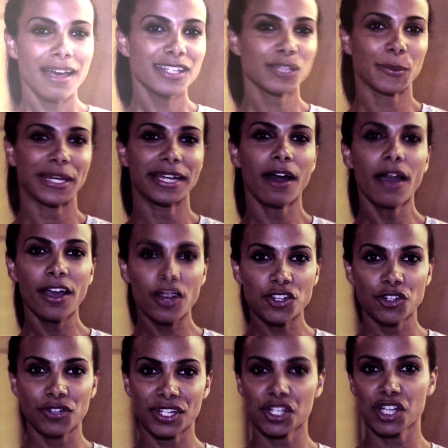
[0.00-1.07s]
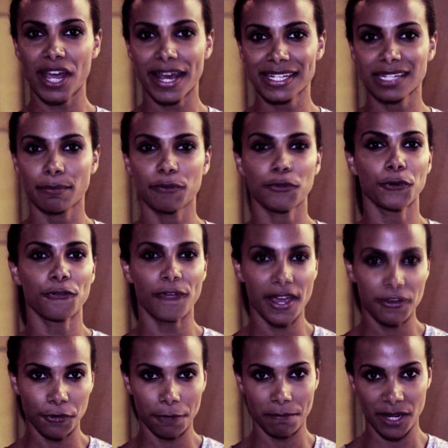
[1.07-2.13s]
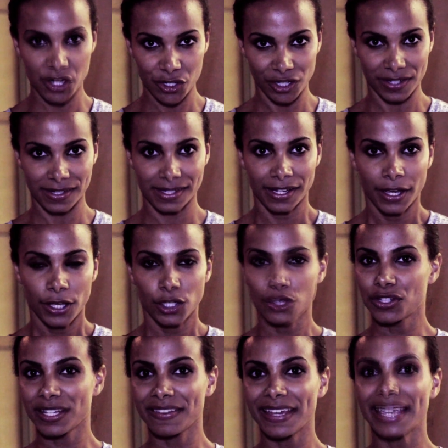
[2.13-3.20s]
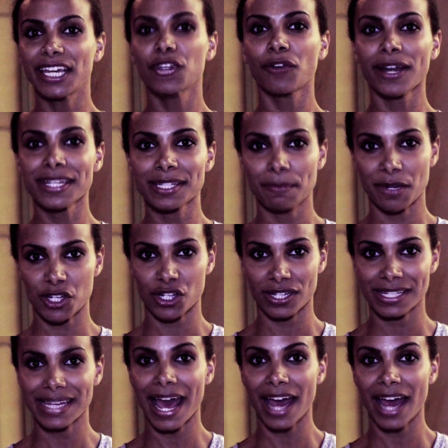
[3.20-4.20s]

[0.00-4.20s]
Last week, I asked you to share some of your favourite missions using the Ingress Missions